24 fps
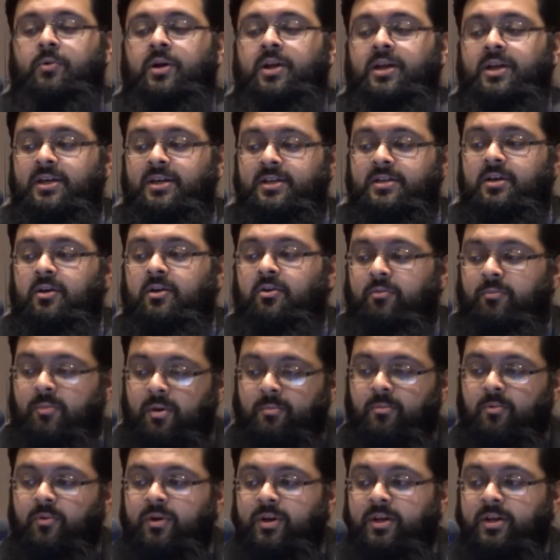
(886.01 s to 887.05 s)

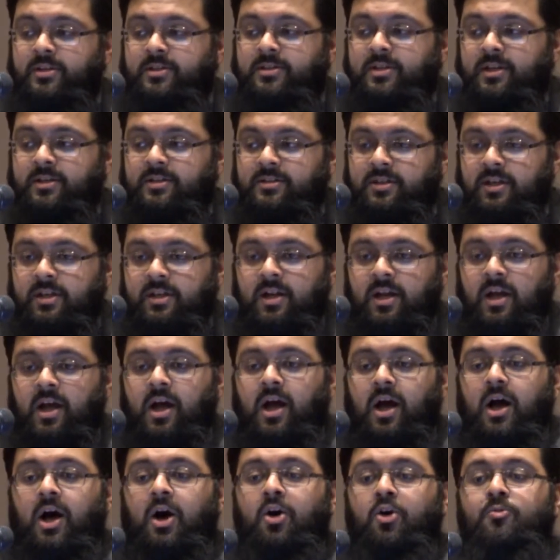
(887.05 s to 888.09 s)
remember when Isa
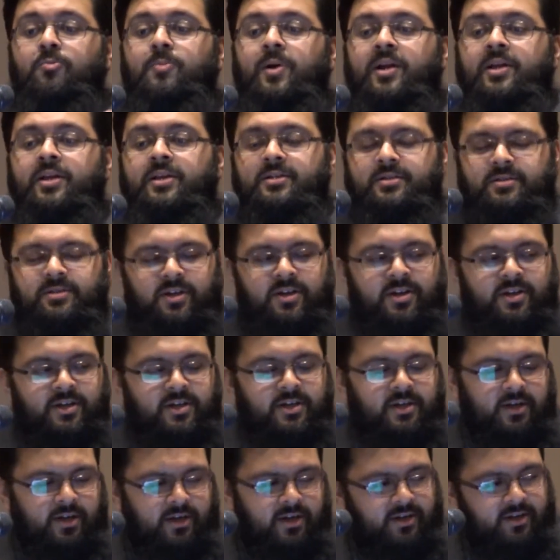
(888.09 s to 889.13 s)
said, "Oh Bani
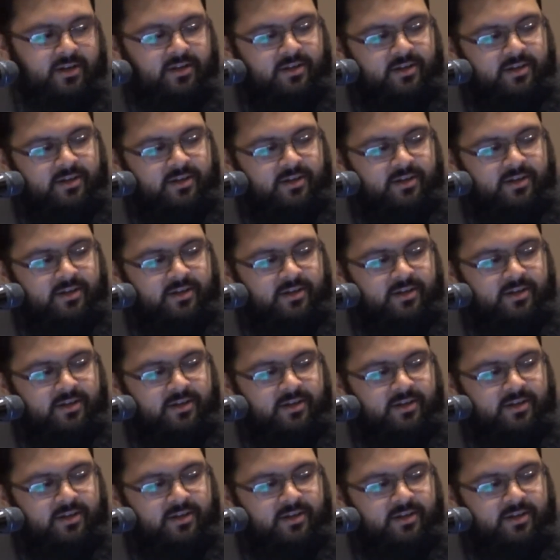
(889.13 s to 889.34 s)
Israel,